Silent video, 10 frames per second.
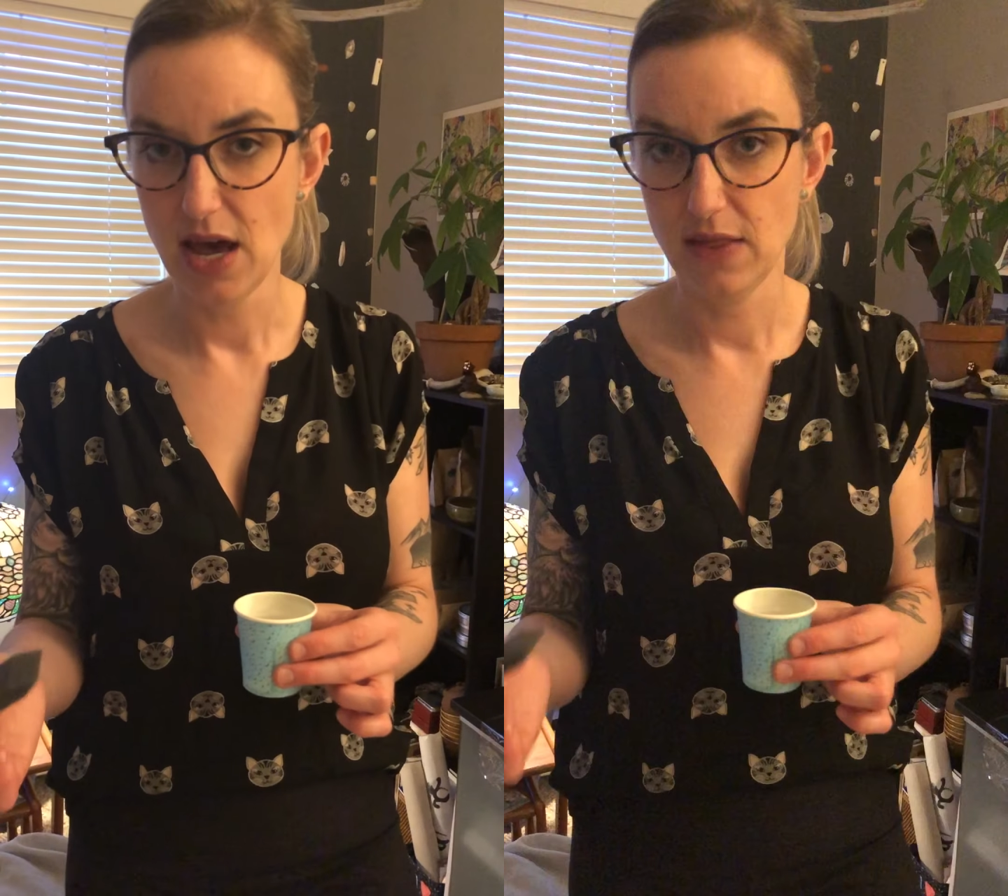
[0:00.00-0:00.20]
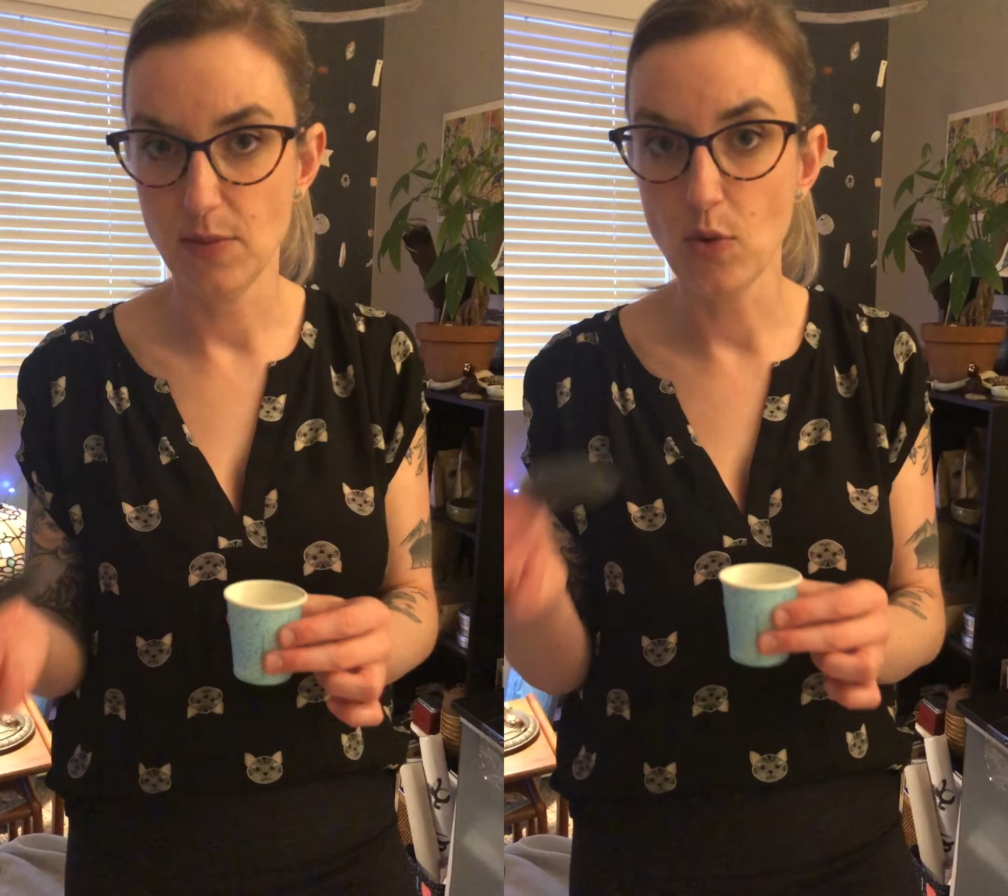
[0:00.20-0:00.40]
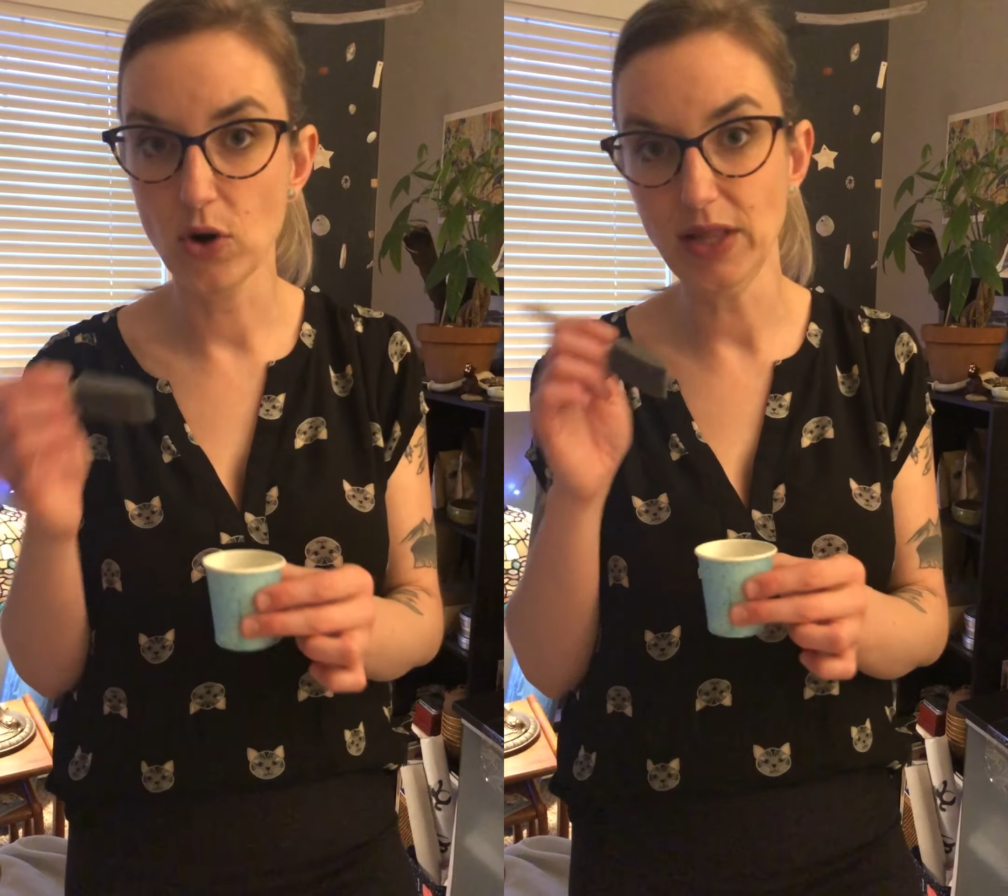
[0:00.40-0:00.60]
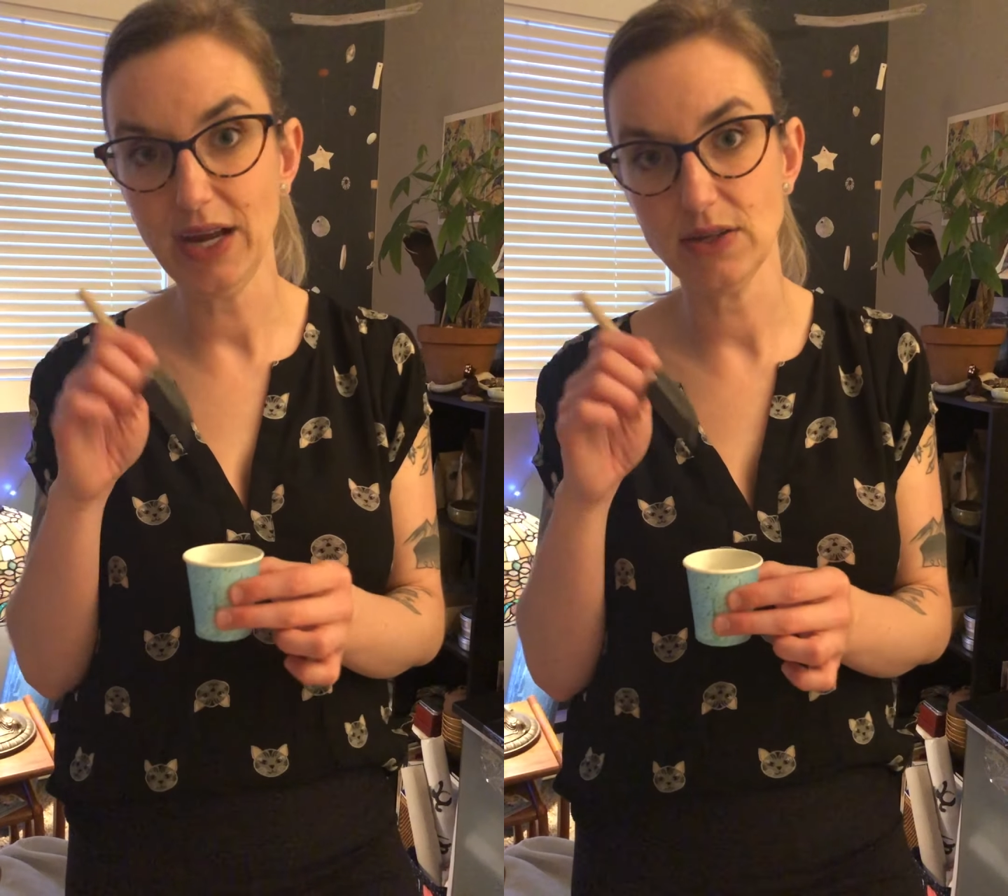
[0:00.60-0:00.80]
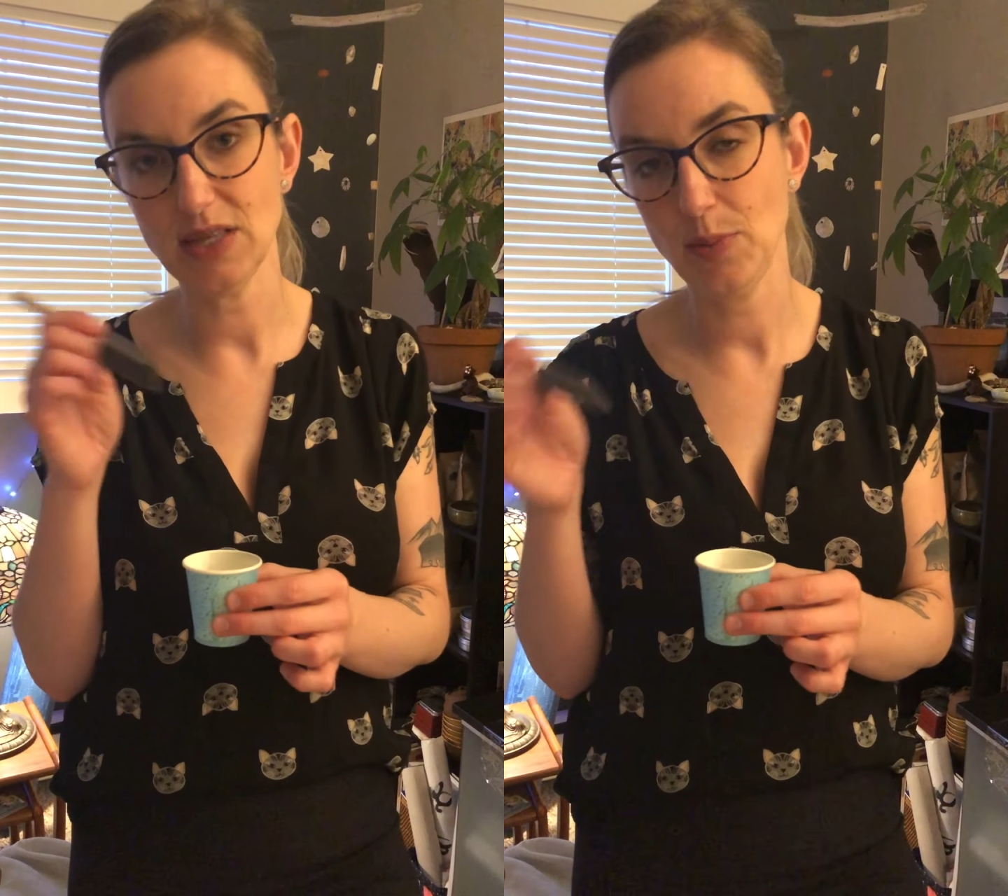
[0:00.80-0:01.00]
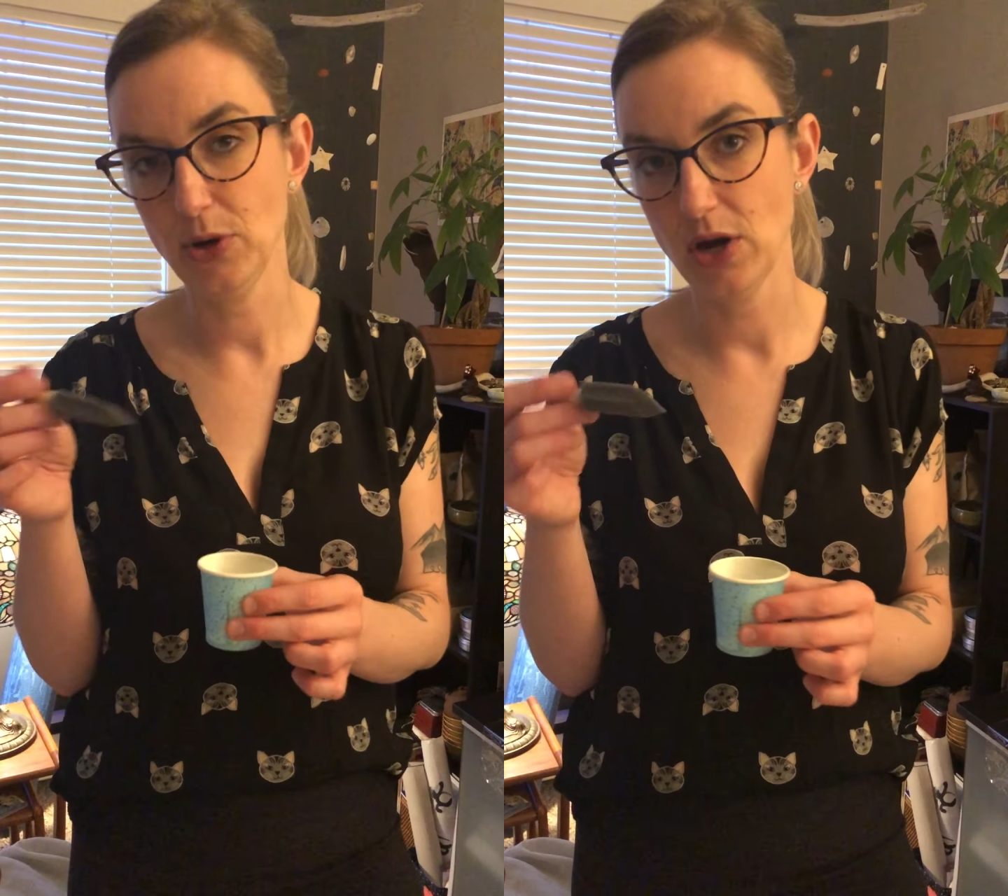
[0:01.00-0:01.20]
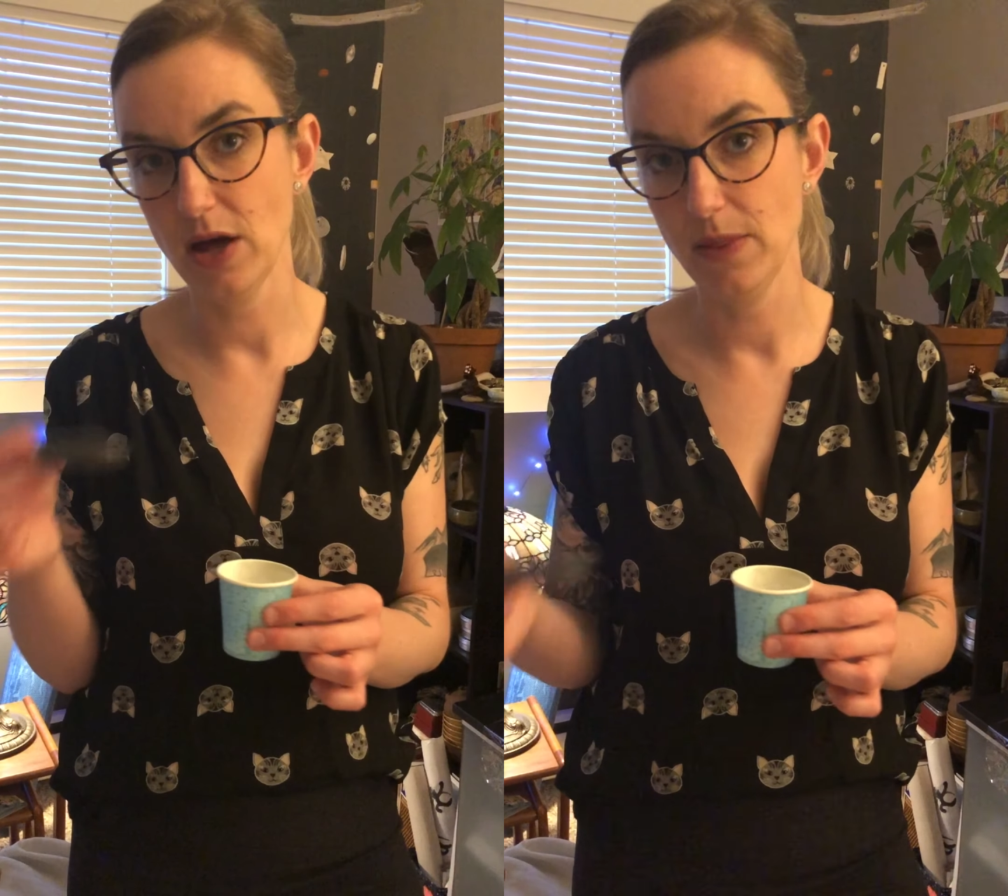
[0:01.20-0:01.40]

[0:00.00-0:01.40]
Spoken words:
the more layers I put on,